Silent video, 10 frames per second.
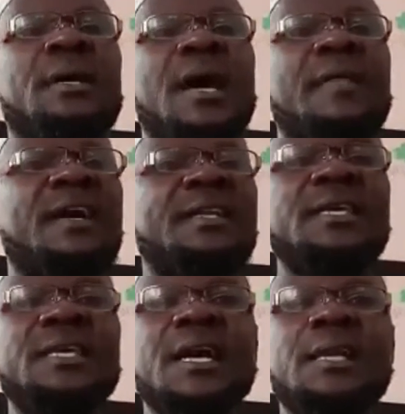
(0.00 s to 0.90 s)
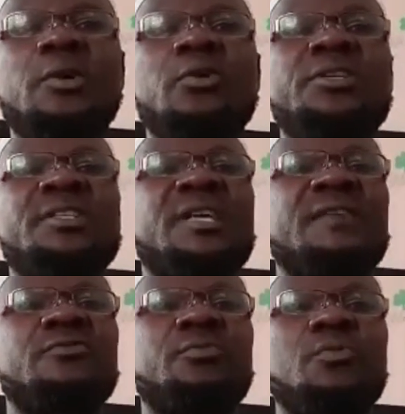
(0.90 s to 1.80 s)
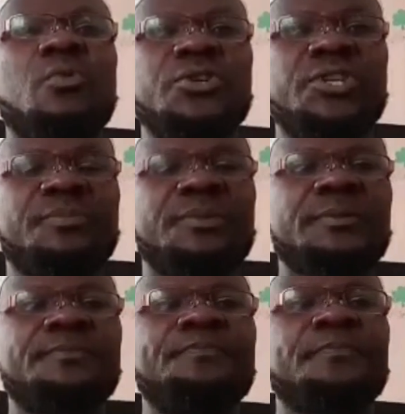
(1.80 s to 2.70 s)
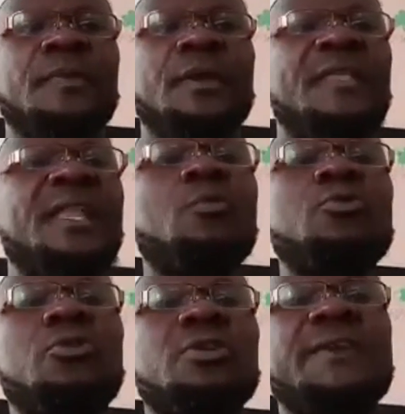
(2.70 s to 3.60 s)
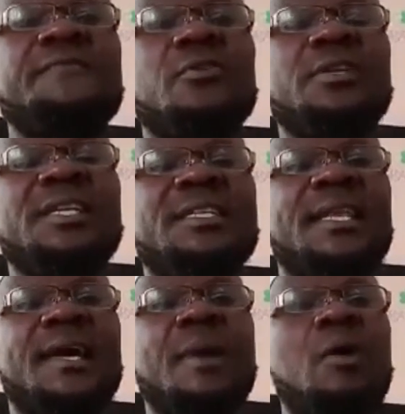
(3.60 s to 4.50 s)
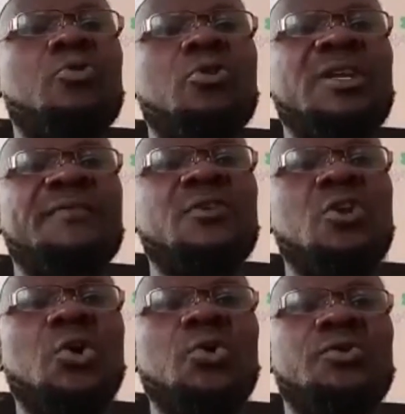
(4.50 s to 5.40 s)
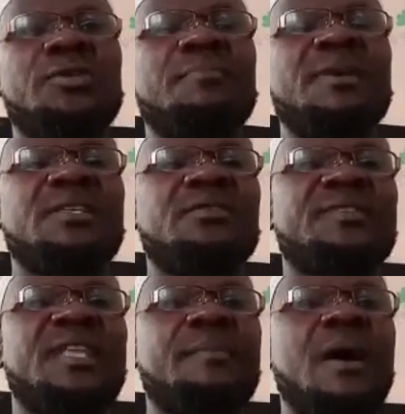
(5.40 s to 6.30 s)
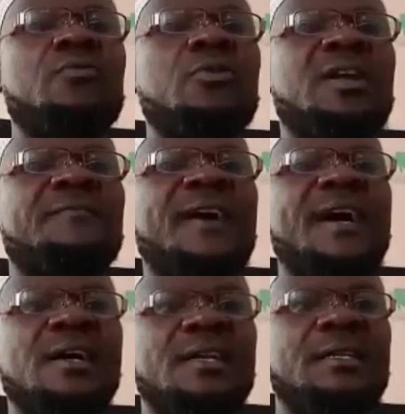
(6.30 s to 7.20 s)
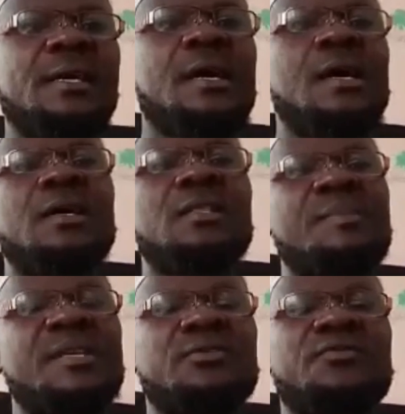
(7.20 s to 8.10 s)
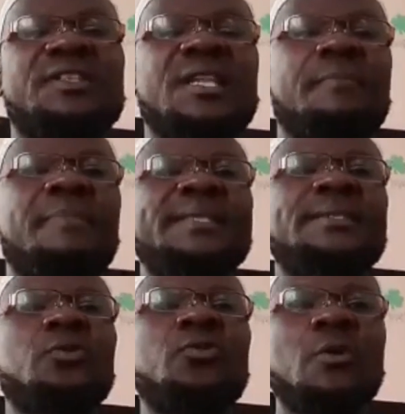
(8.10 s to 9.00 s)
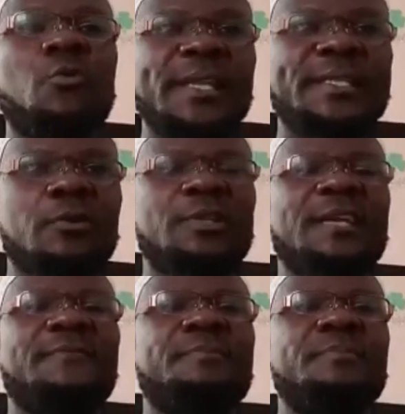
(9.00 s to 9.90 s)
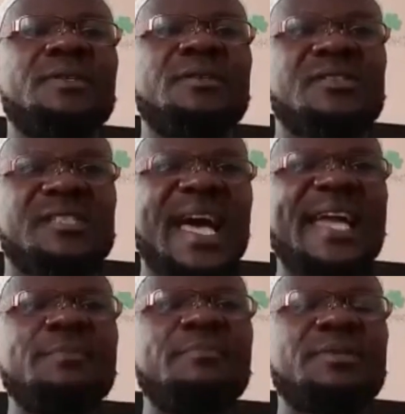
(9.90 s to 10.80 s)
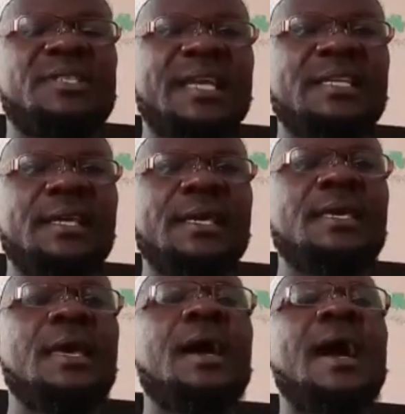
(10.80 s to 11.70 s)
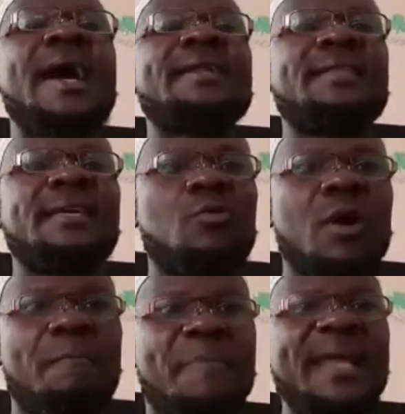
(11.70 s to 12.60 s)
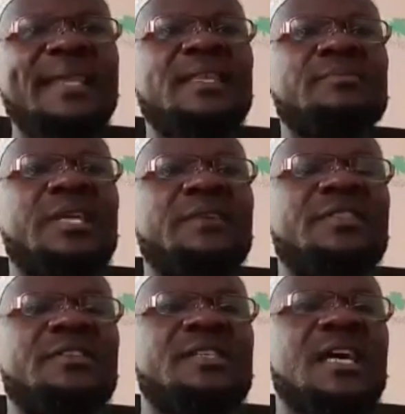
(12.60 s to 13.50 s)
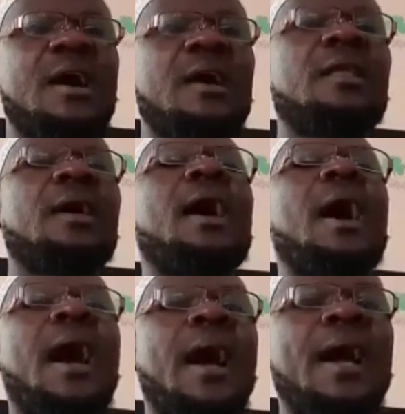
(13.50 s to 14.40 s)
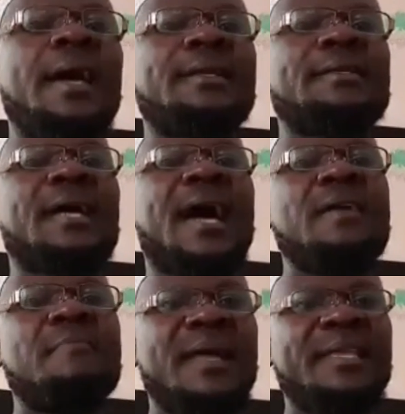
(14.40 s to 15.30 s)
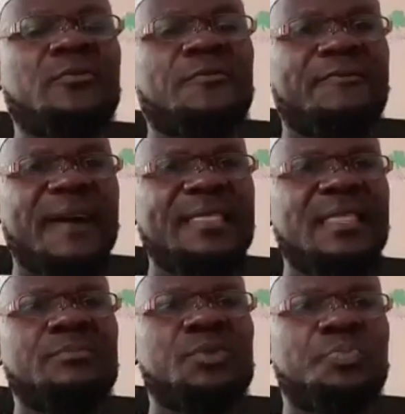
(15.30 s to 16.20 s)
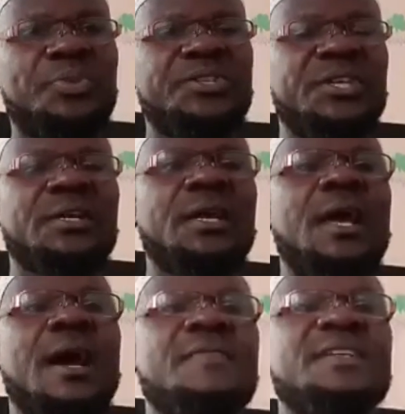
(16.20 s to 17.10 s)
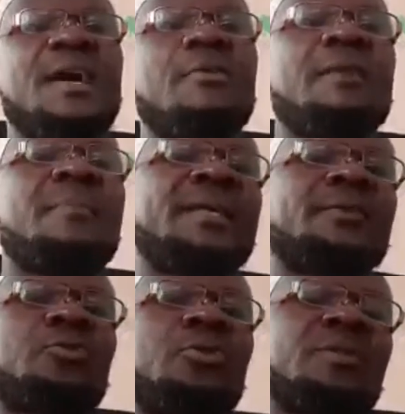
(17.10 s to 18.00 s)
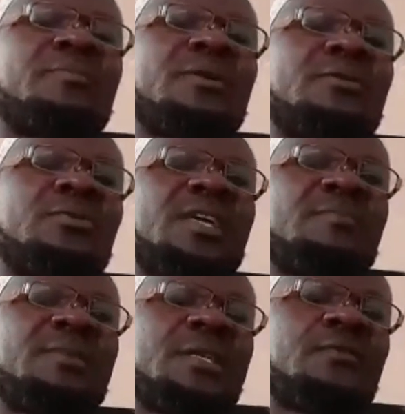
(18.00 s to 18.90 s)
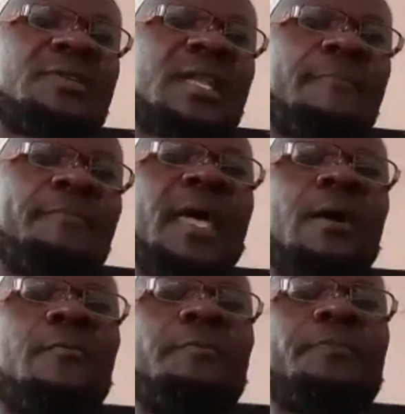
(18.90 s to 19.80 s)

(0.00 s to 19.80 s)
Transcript: and that He alone deserves to be worshipped, then I would not have gotten Islam. I would not have known the message of Islam. I would not have heard the message of Islam. But they went out that sunny, sunny day and they were burning themselves in the sun and I managed to find them preaching and that's how I managed to, to get the message of Islam. Now,